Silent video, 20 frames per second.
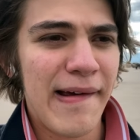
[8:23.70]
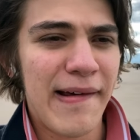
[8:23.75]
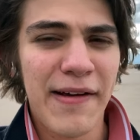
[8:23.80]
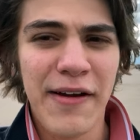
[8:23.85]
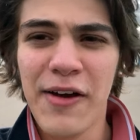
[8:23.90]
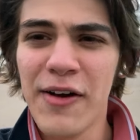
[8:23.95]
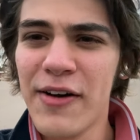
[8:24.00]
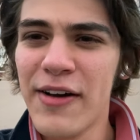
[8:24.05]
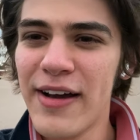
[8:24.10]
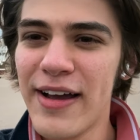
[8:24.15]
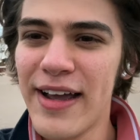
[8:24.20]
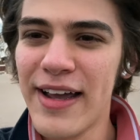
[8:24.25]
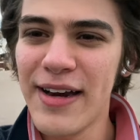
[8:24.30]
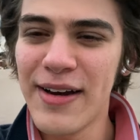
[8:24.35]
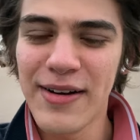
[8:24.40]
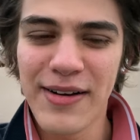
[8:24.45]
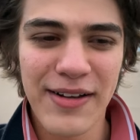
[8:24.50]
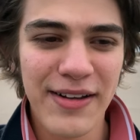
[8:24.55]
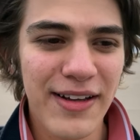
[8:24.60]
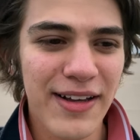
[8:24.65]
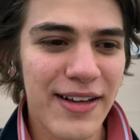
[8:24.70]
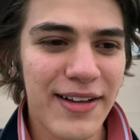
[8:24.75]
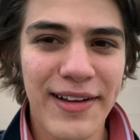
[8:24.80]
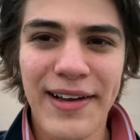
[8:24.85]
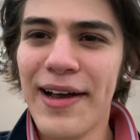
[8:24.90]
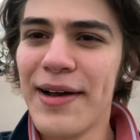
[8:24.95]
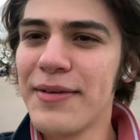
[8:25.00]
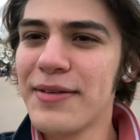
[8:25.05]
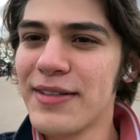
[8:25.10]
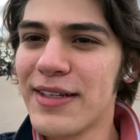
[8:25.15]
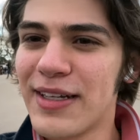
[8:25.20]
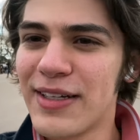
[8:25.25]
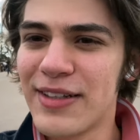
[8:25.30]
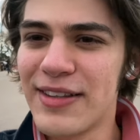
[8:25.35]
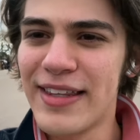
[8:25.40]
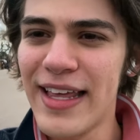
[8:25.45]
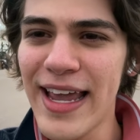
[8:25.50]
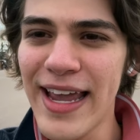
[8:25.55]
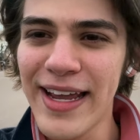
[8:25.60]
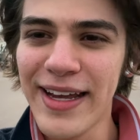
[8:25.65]
Oh, and, I was
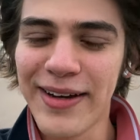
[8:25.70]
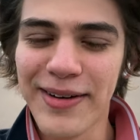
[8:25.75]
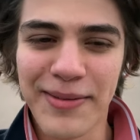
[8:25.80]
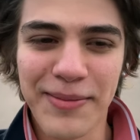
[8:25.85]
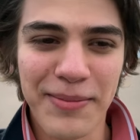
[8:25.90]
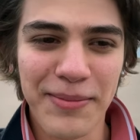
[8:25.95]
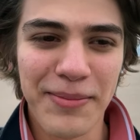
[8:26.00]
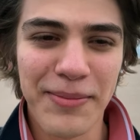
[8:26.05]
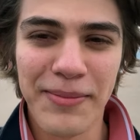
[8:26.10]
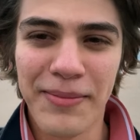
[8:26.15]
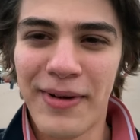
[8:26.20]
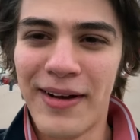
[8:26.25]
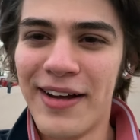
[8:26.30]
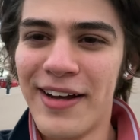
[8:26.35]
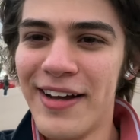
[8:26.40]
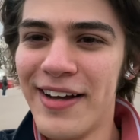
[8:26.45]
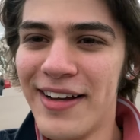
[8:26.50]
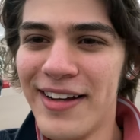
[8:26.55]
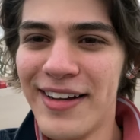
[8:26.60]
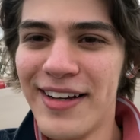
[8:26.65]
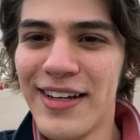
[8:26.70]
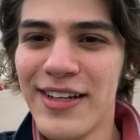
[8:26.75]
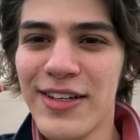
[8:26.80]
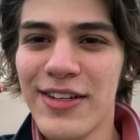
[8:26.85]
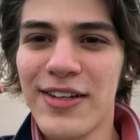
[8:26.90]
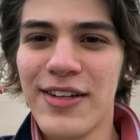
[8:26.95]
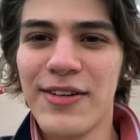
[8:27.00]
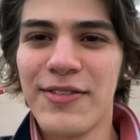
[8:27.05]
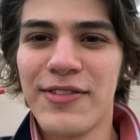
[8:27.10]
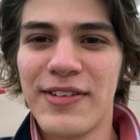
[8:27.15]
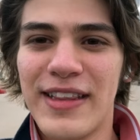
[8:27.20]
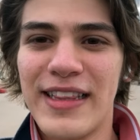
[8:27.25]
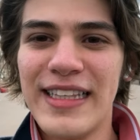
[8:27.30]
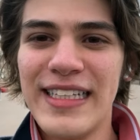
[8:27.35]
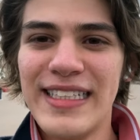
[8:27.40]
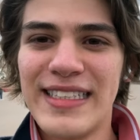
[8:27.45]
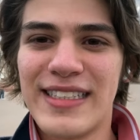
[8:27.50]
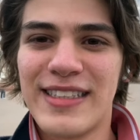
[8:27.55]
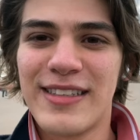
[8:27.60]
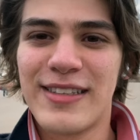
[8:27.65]
like, damn! He could have at
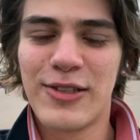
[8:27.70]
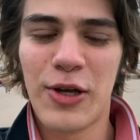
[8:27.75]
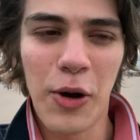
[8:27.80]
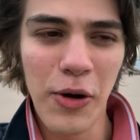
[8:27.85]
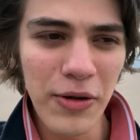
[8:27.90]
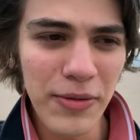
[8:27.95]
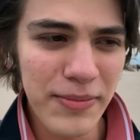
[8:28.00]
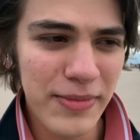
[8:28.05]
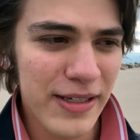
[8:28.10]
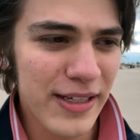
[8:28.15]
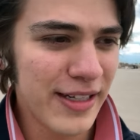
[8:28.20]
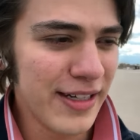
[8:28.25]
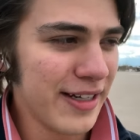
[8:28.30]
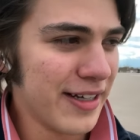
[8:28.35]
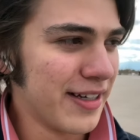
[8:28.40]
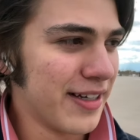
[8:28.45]
least told me.